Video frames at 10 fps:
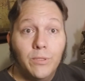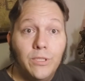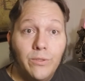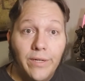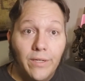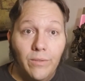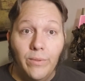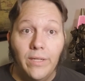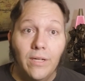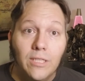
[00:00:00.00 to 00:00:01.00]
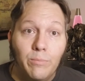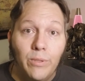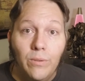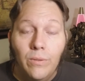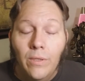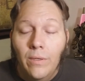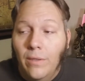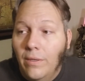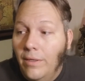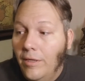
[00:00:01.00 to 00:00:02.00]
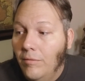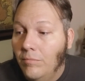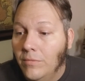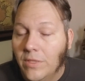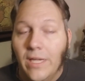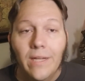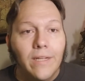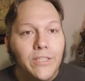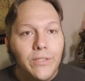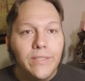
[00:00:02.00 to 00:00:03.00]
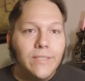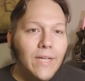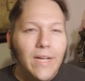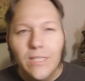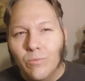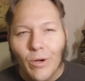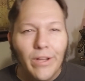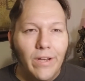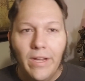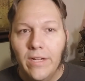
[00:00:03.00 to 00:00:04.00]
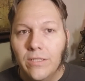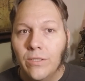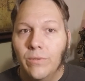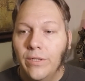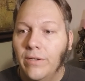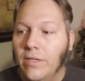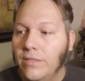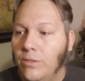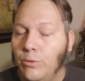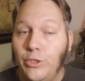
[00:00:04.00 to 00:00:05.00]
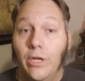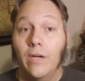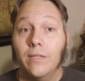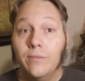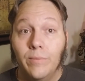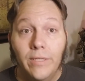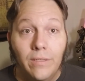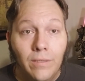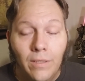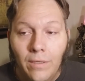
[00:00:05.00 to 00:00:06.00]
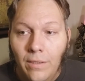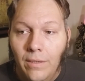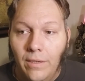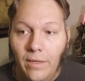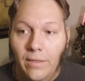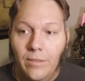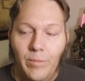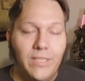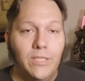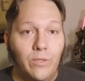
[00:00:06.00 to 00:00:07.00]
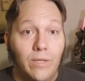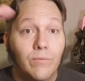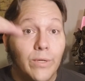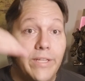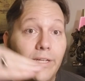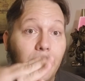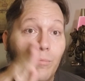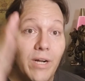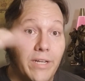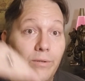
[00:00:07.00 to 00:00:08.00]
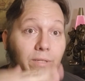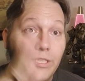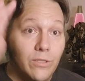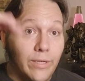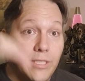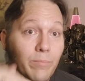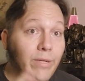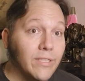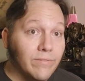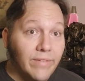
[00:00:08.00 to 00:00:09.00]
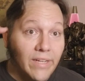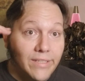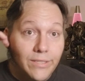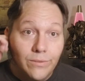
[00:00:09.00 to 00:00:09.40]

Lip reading: to drink on the way to the hospital to kind of get your insides working again, so they're not so shocked when they're basically trying to avoid your body doing these crazy peaks and valleys.